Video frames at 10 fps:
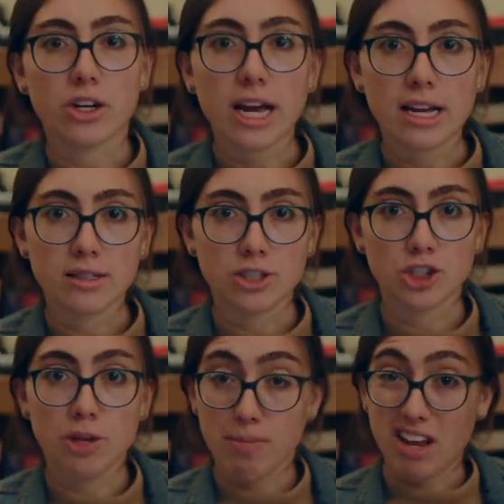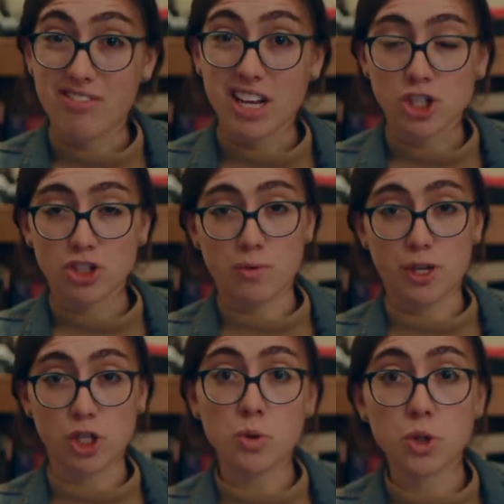here, and it's just some of the definitions
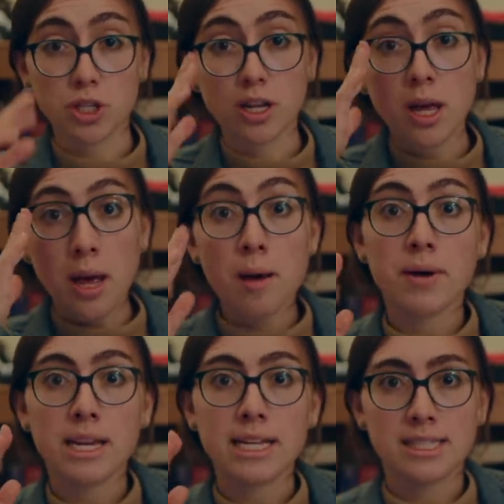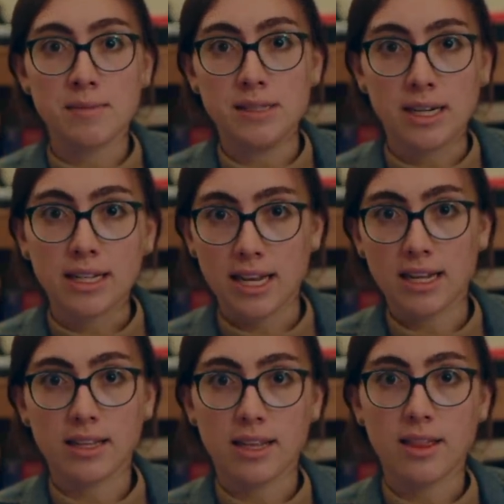of the resolution, but it seems
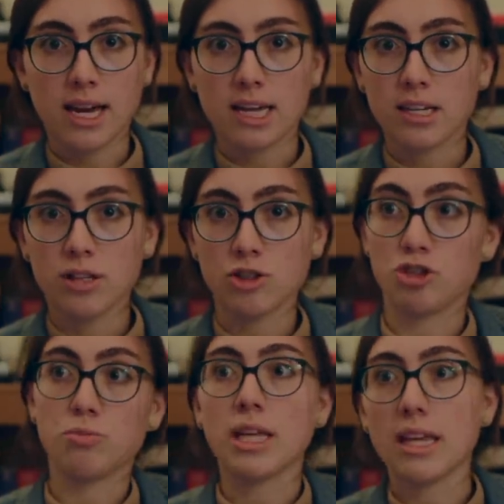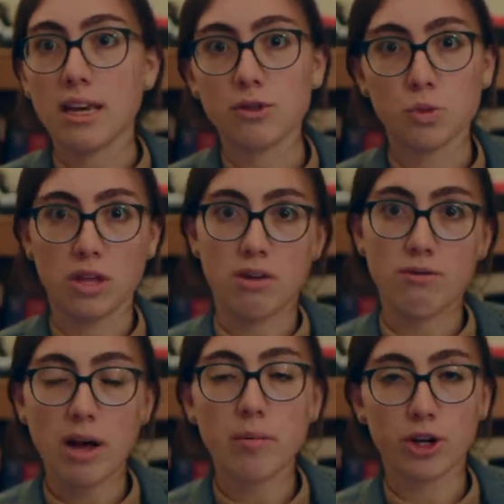unlikely that just gifts
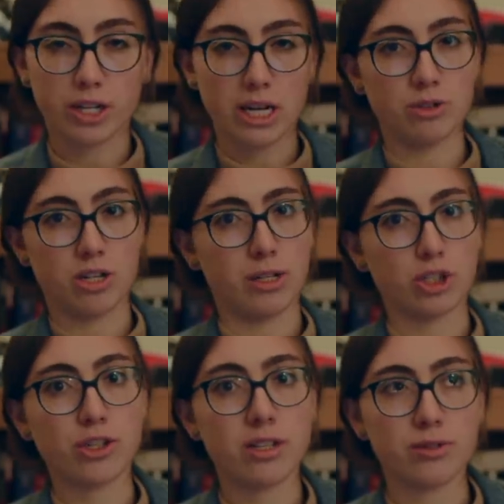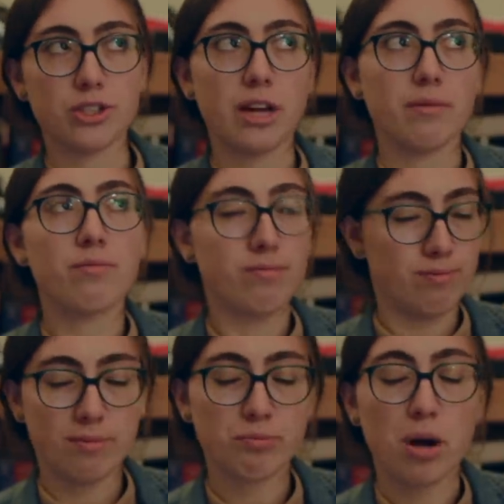within a family are counted among transfers, and
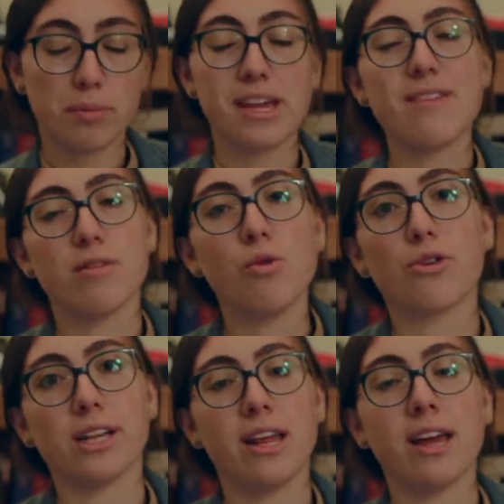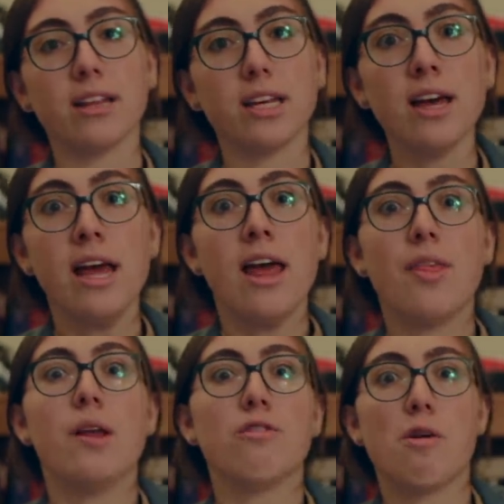probably even more unlikely
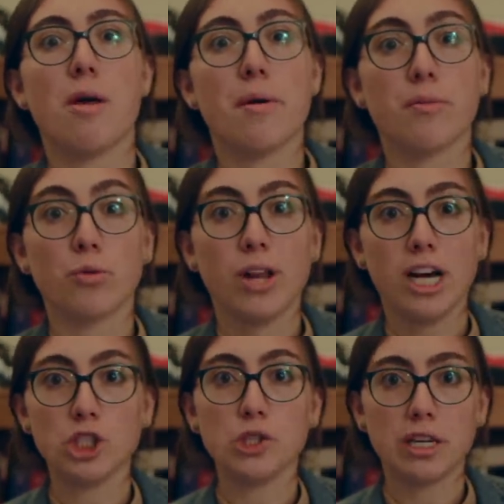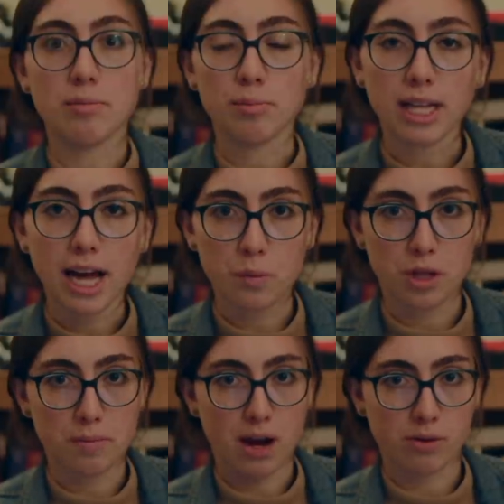that a family member would actually
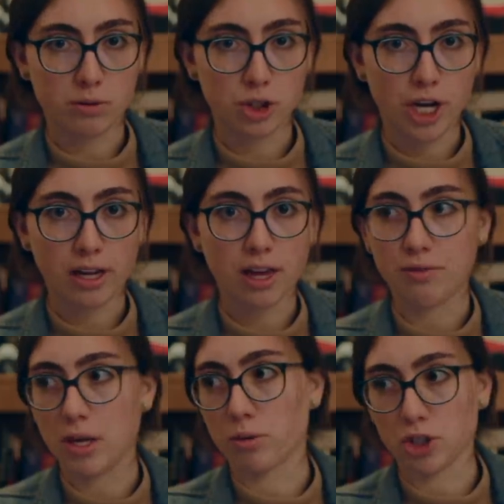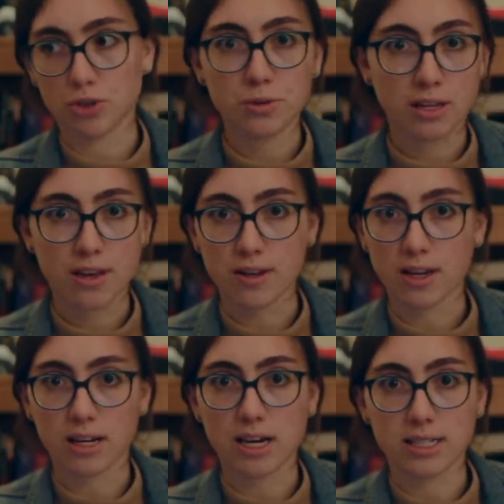comply with a background check if they were just
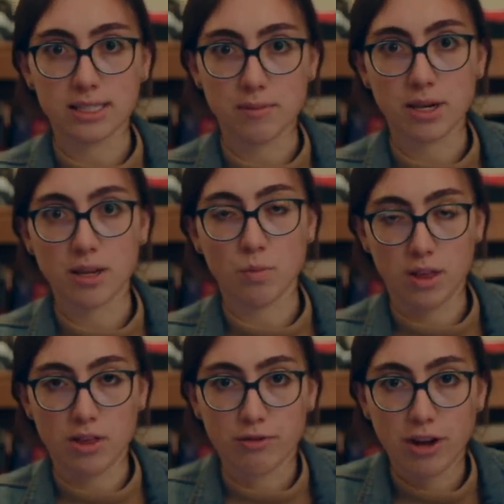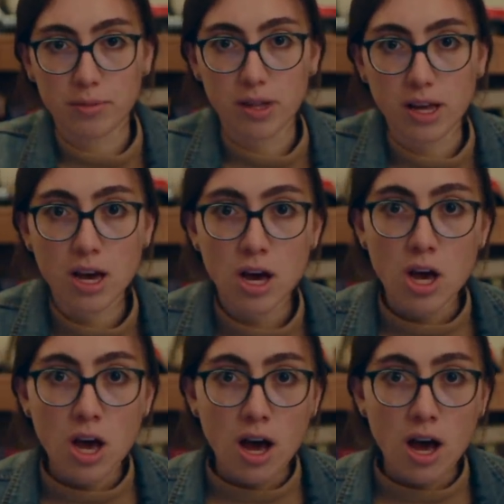giving a gun to somebody within their family.